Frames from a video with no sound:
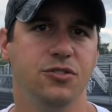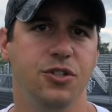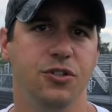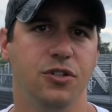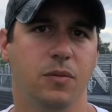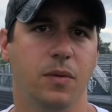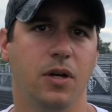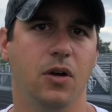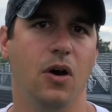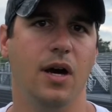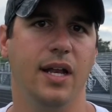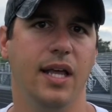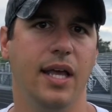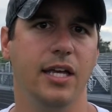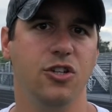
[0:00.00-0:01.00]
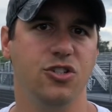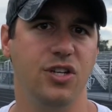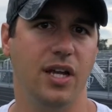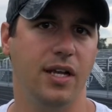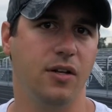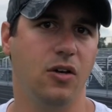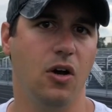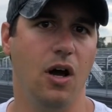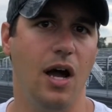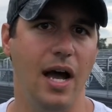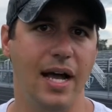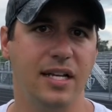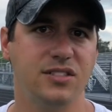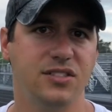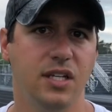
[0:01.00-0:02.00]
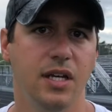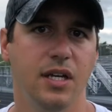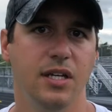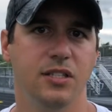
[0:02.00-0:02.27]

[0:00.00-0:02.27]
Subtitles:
Junior McConaughey, Shane Cox,